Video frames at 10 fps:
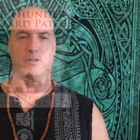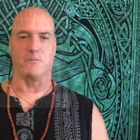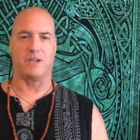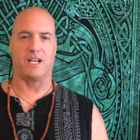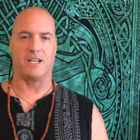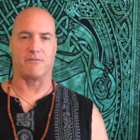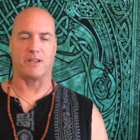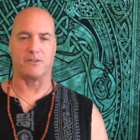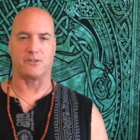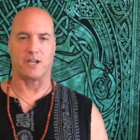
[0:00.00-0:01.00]
William Denny of
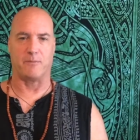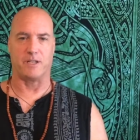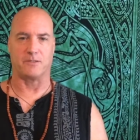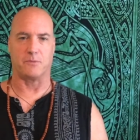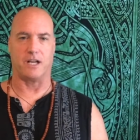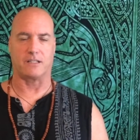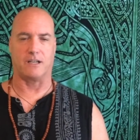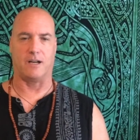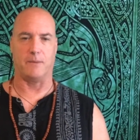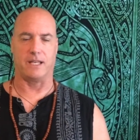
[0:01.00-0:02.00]

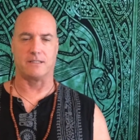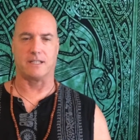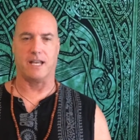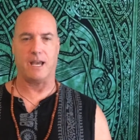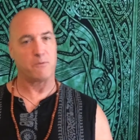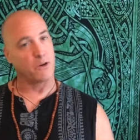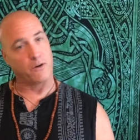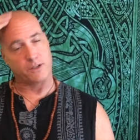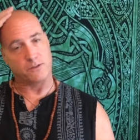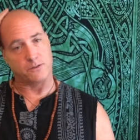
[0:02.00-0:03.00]
thundershamanism.com, and today we're
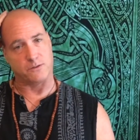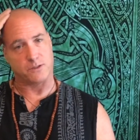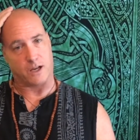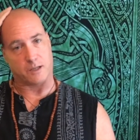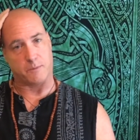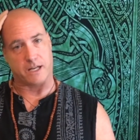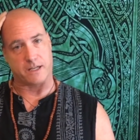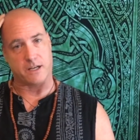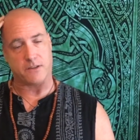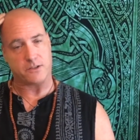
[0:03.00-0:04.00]
going to talk about
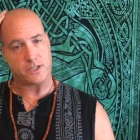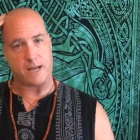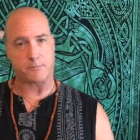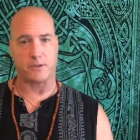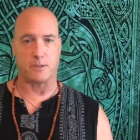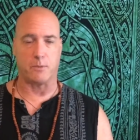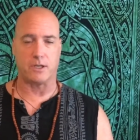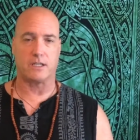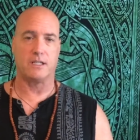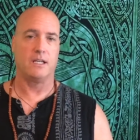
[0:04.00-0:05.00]
another chapter in the
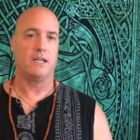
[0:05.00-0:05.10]
book,